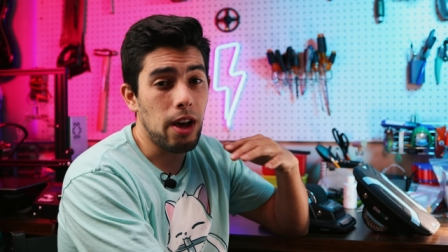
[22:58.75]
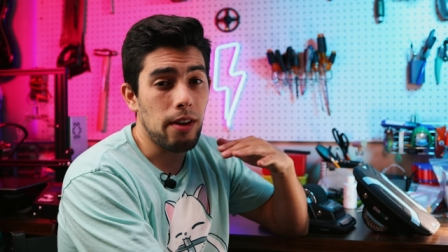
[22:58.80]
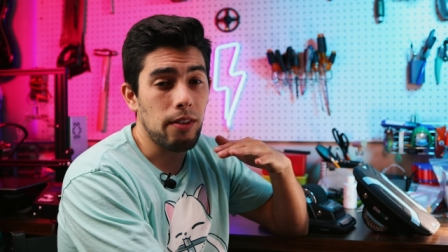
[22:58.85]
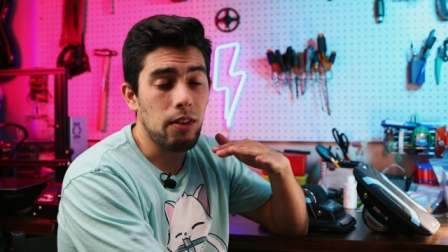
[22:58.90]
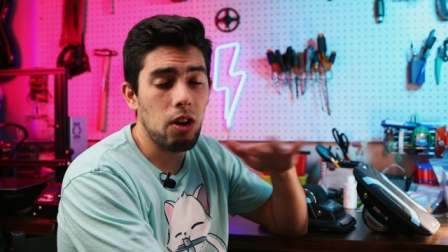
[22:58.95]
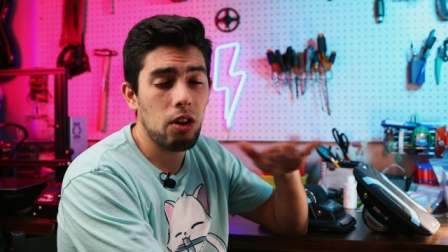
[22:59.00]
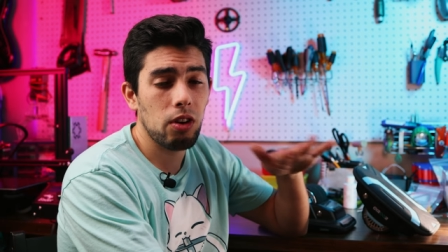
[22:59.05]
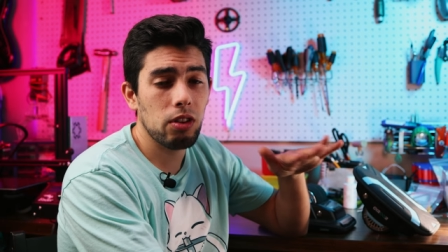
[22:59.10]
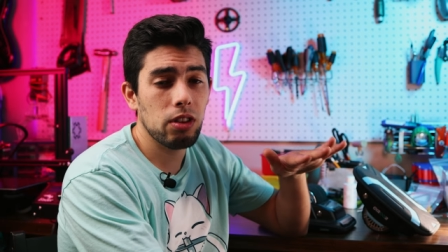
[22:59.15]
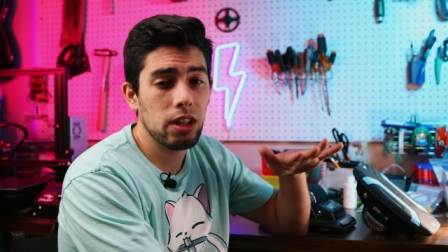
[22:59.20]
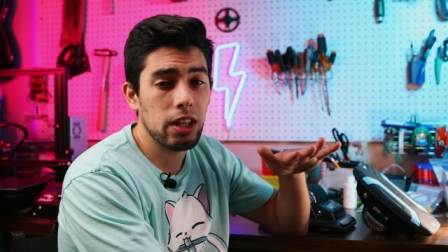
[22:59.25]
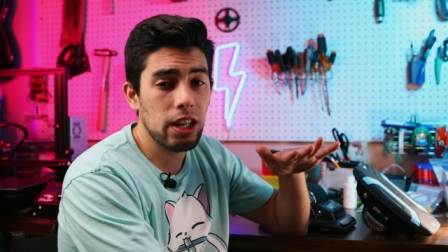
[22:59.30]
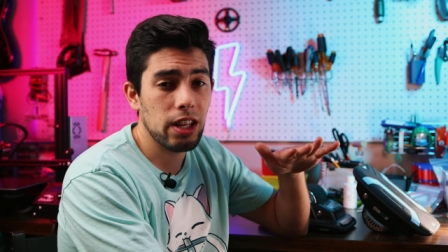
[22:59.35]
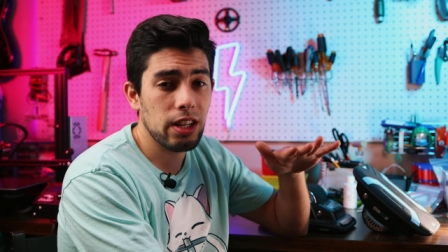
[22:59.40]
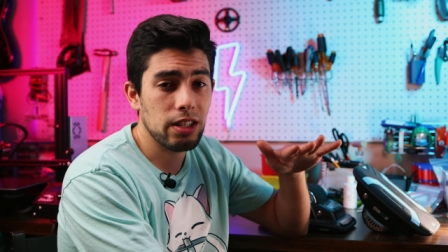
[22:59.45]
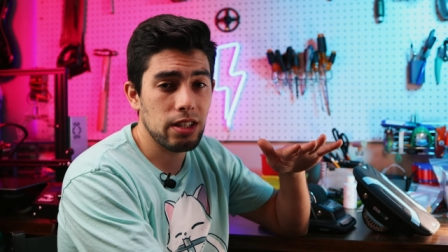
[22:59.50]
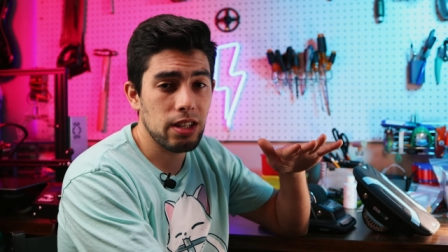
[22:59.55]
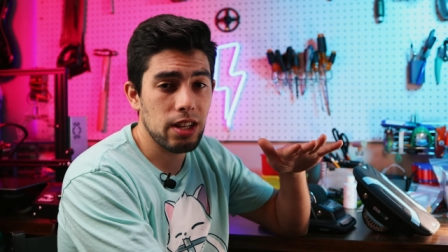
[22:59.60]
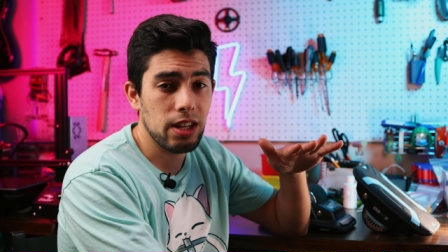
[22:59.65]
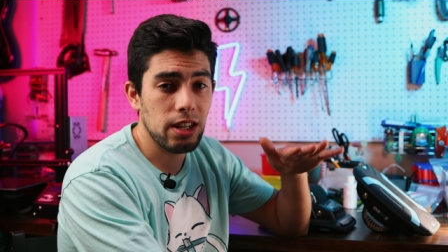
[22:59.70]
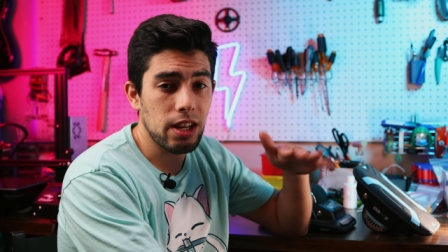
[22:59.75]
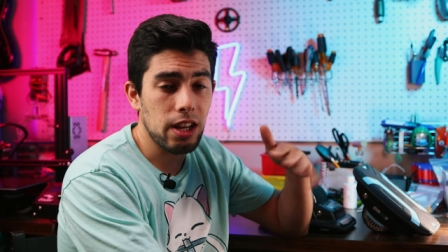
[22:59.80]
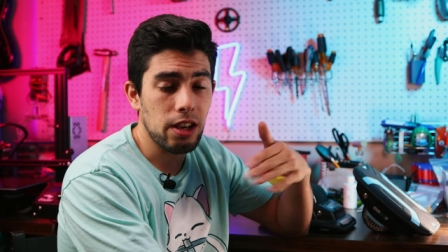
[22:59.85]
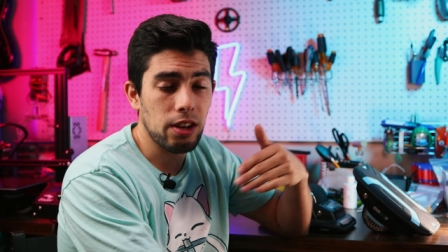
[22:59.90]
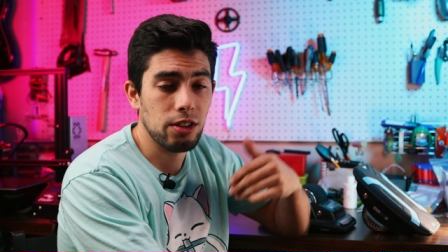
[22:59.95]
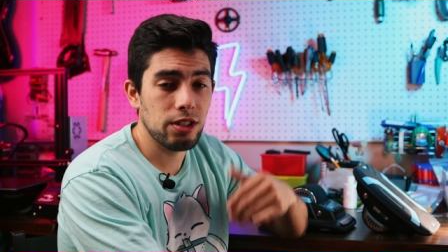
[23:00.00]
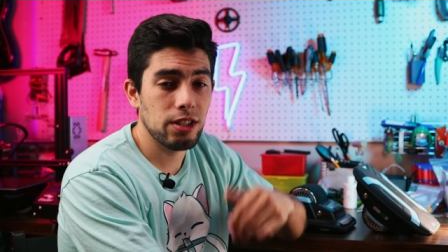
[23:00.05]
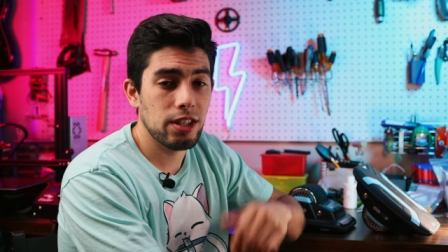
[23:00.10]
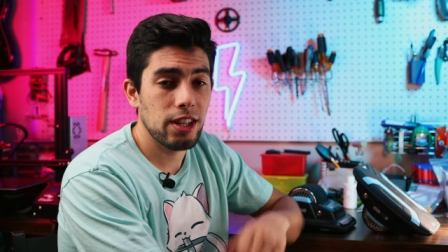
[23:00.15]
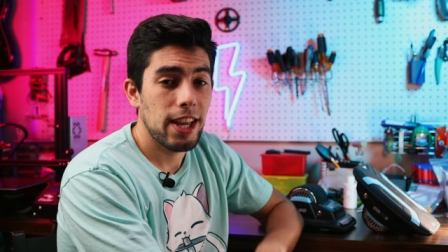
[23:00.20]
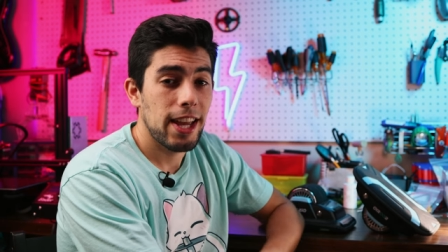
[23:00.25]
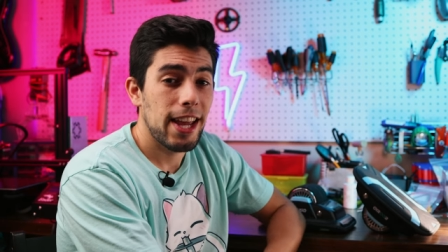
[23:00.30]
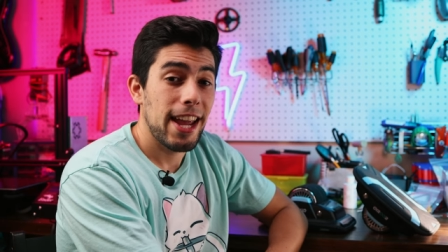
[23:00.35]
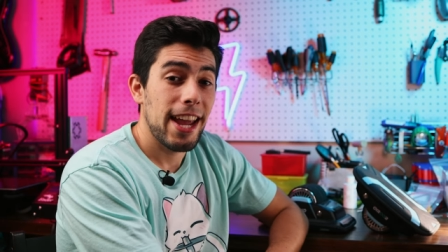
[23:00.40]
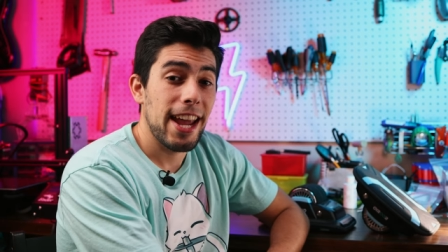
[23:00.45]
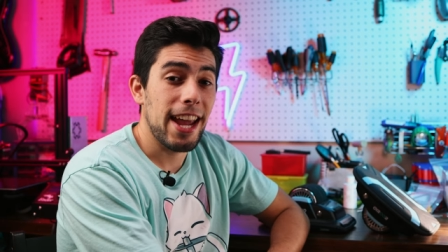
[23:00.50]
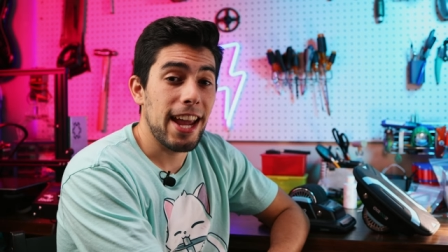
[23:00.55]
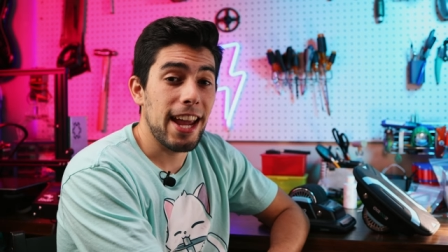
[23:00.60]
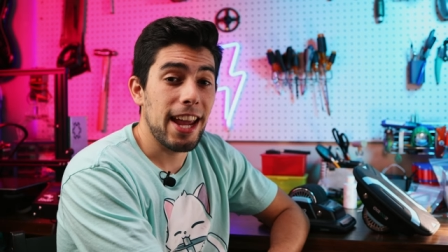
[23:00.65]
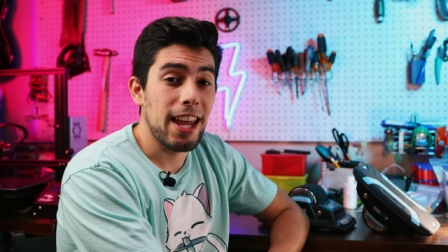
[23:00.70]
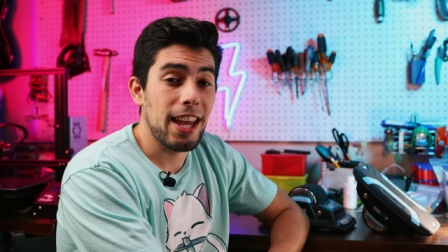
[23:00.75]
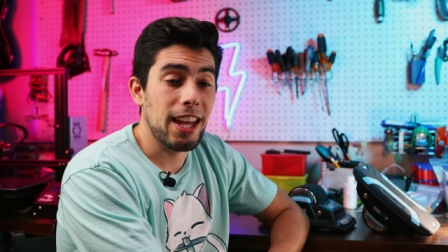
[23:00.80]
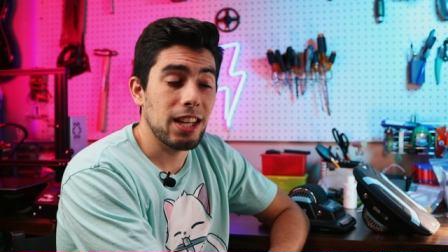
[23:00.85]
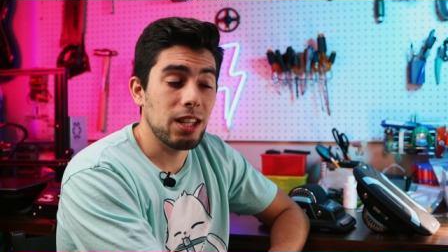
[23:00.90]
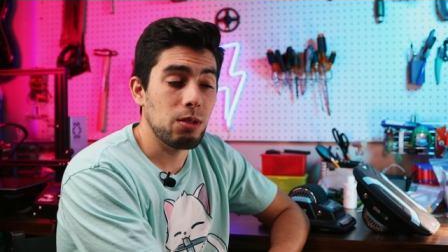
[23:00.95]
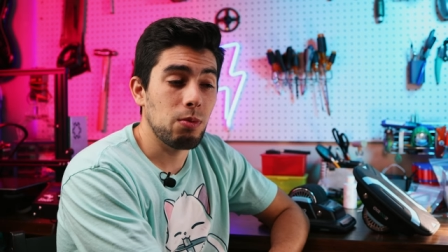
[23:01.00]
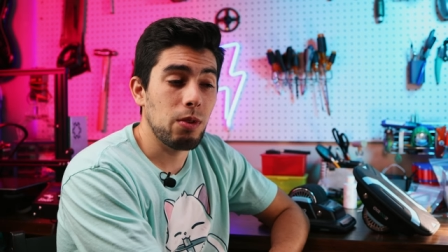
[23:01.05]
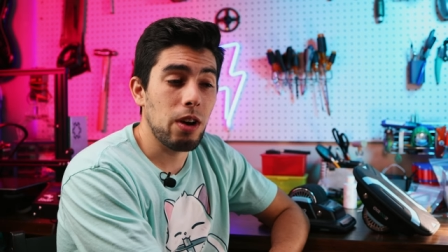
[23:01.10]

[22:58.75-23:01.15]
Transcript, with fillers: have all the latest details as